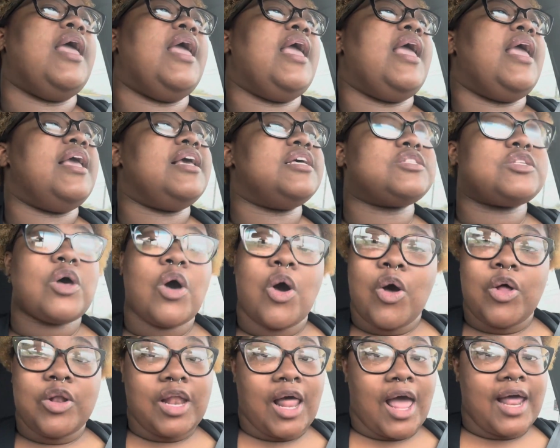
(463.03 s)
it's a
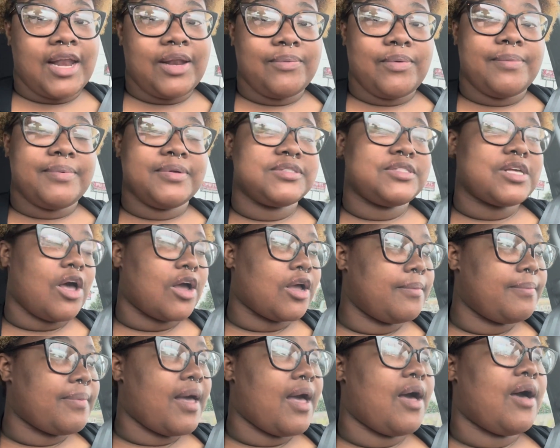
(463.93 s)
whole lot that we've been
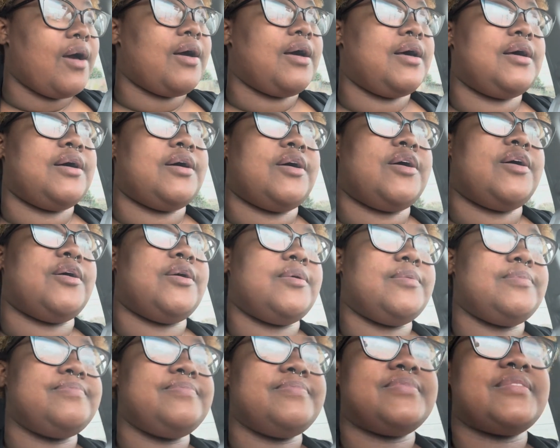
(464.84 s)
talking
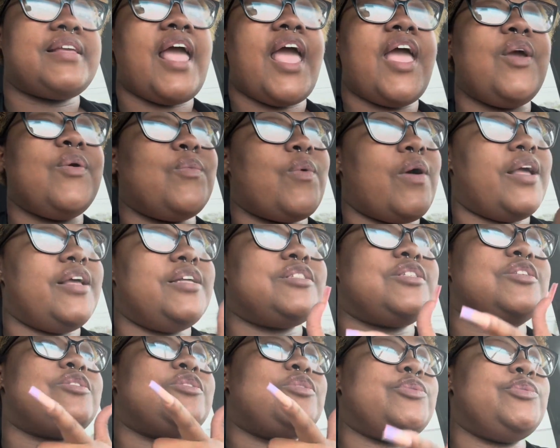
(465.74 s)
about. Can't
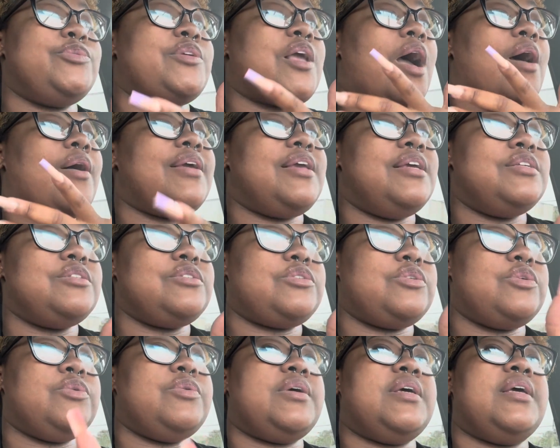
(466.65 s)
wait to tune y'all
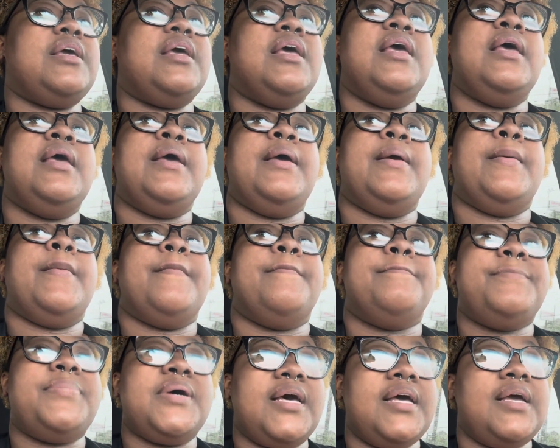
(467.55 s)
into it.
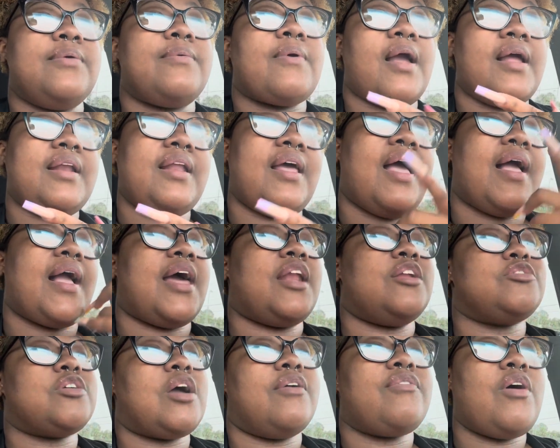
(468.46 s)
But right now I
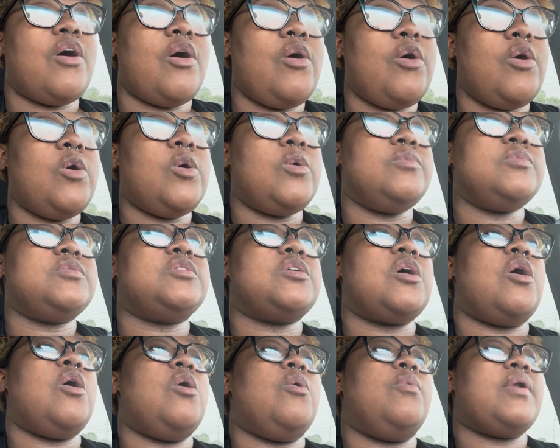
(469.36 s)
gotta drive home,
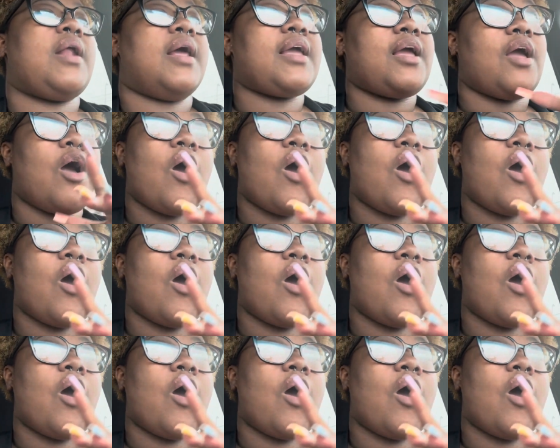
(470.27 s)
so when I get